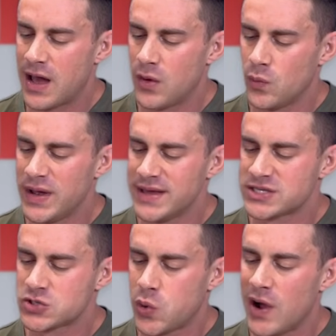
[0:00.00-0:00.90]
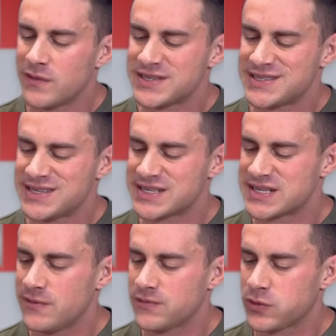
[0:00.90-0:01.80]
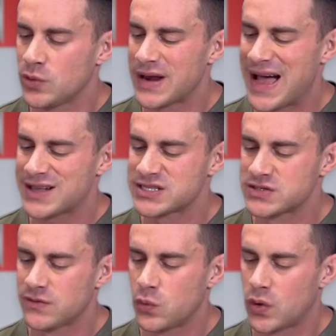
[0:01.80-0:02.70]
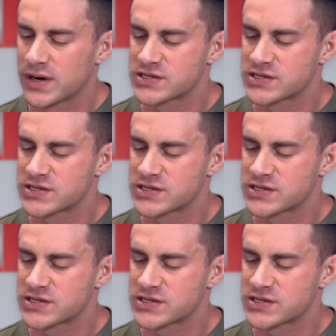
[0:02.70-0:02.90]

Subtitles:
with 12 to 16 fluid ounces of water.